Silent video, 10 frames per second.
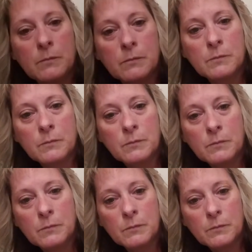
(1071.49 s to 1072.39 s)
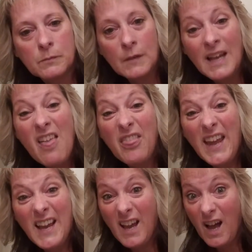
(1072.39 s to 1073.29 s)
Be back.
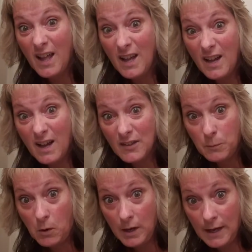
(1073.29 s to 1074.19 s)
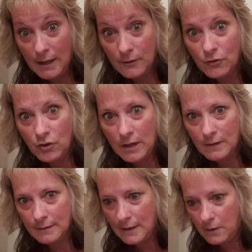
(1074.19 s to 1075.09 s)
Thank God I got small hands. Check
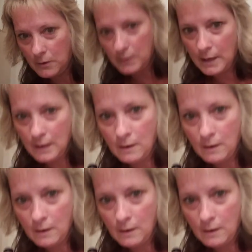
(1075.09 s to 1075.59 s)
this out, okay?